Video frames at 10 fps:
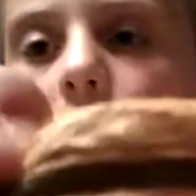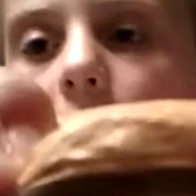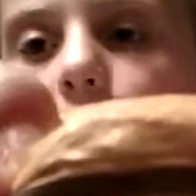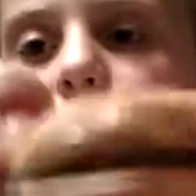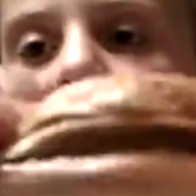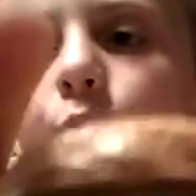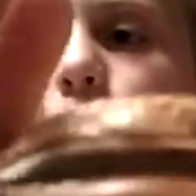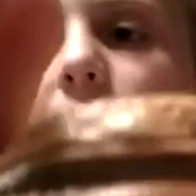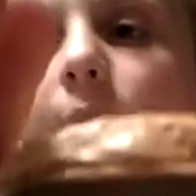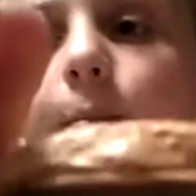I'm just
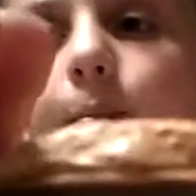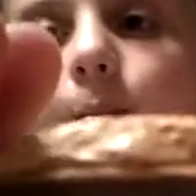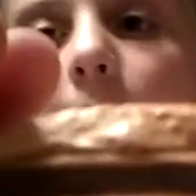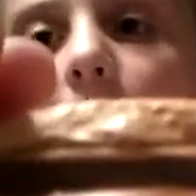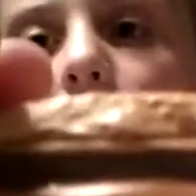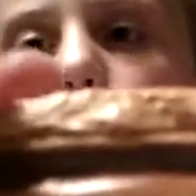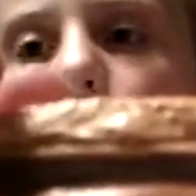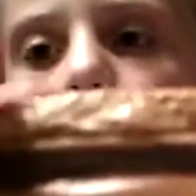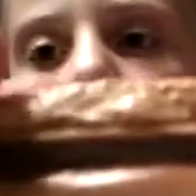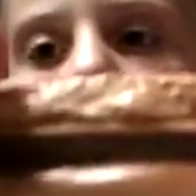really mad about it.